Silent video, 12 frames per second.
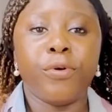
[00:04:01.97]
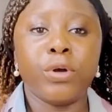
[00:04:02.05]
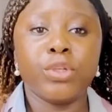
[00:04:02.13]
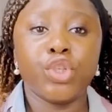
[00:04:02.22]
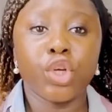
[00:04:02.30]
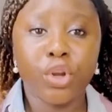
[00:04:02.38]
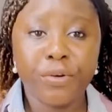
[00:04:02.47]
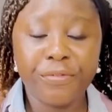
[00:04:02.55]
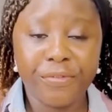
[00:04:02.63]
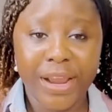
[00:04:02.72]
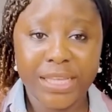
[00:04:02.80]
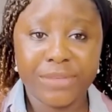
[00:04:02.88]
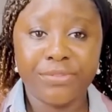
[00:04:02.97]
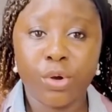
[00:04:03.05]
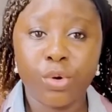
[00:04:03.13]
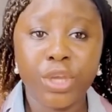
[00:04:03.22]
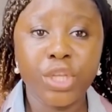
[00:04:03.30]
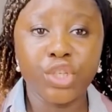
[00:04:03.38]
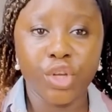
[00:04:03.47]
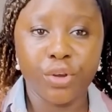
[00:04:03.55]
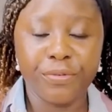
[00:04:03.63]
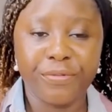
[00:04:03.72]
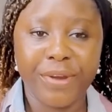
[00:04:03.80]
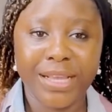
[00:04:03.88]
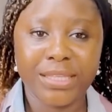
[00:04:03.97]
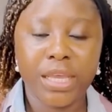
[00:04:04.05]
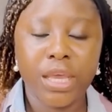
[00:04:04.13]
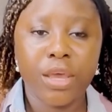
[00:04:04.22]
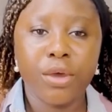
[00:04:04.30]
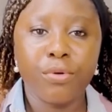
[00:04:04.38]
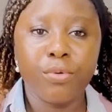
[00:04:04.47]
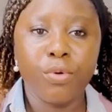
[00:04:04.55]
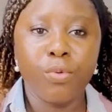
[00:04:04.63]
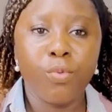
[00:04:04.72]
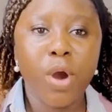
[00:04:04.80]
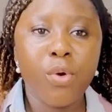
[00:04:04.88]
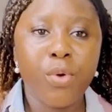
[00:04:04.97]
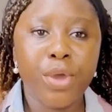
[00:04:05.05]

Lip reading: jollof rice, if you're cooking jollof rice, one way